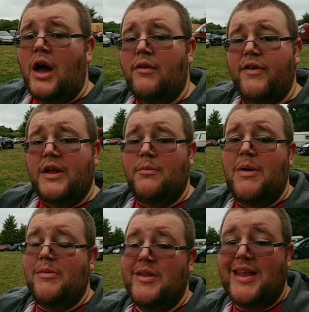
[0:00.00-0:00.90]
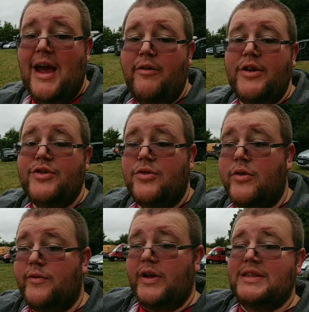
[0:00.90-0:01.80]
that I fill up maybe at the garage
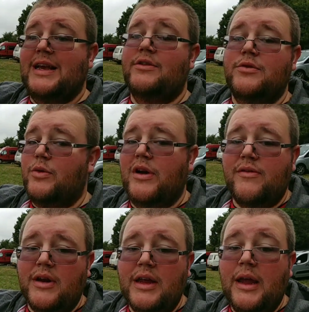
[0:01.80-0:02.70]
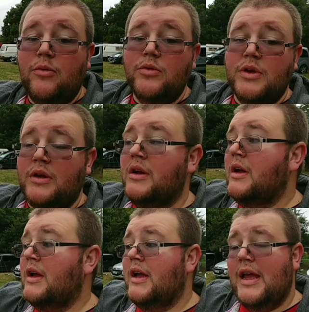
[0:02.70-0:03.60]
or a friend's house or wherever I can get water
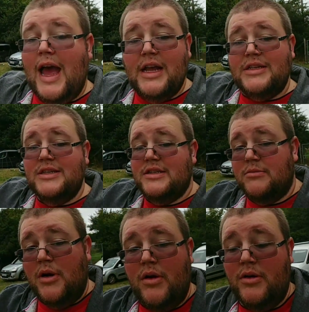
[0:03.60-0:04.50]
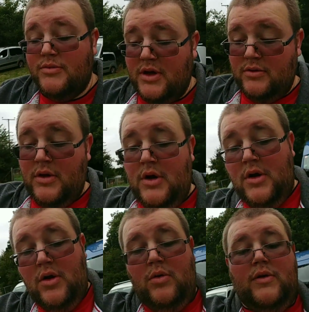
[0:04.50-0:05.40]
actually into the motorhome. So
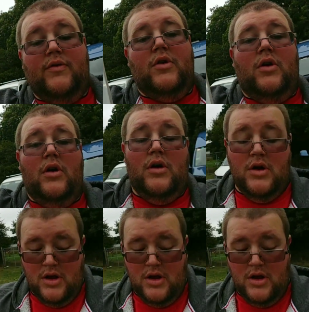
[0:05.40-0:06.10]
all I've got